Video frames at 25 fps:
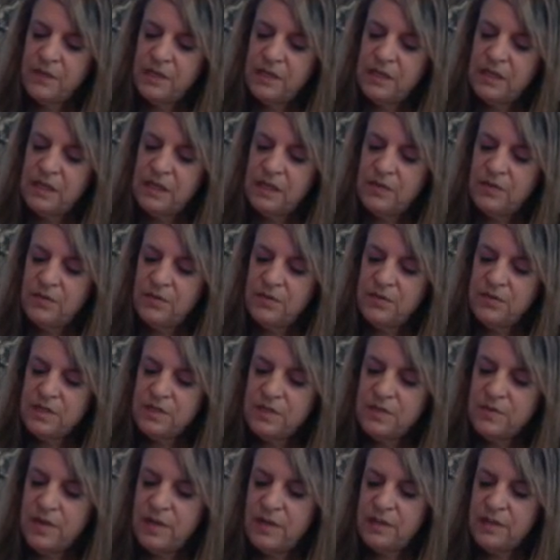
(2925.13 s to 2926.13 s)
And I'll
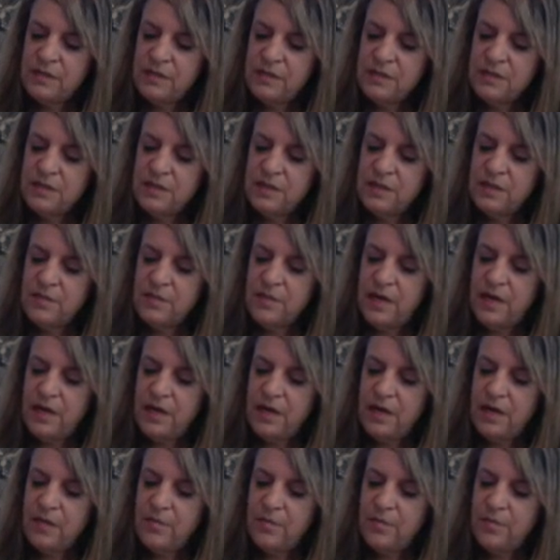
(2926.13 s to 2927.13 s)
just write, Dear
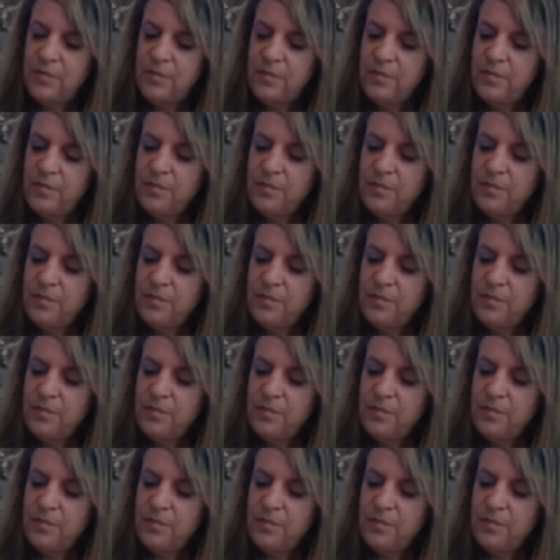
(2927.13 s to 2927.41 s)
Mom,